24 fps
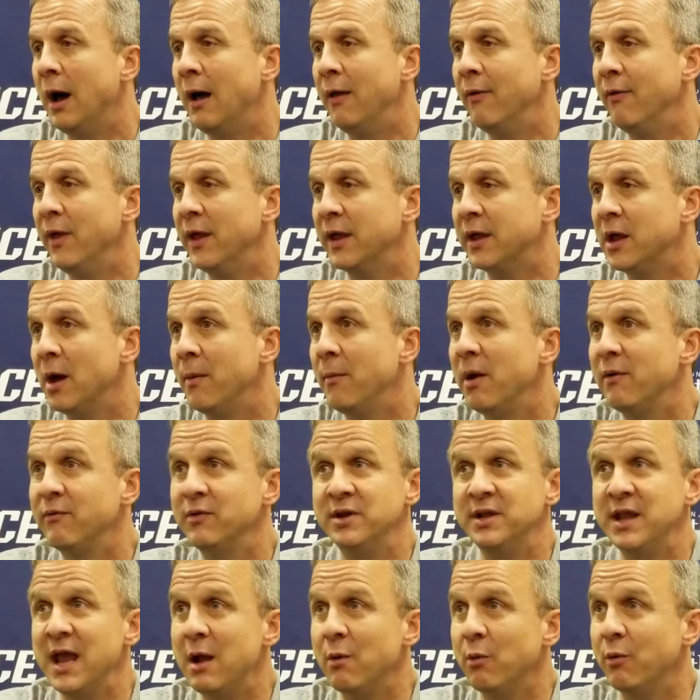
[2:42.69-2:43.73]
They come every
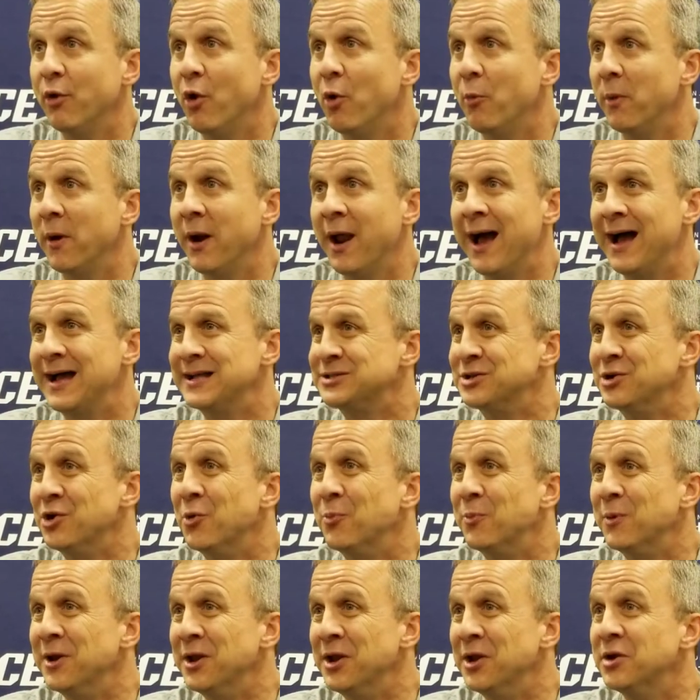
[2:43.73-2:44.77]
day with open eyes and
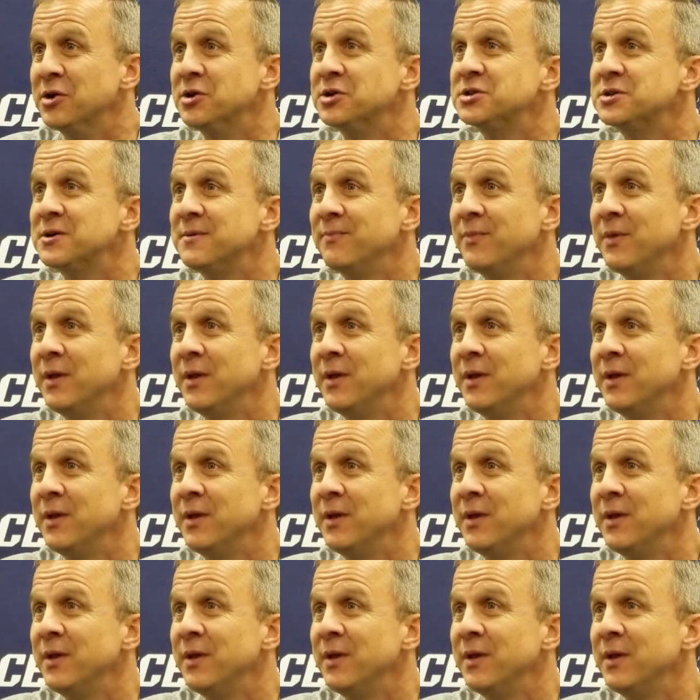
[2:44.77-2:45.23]
open ears.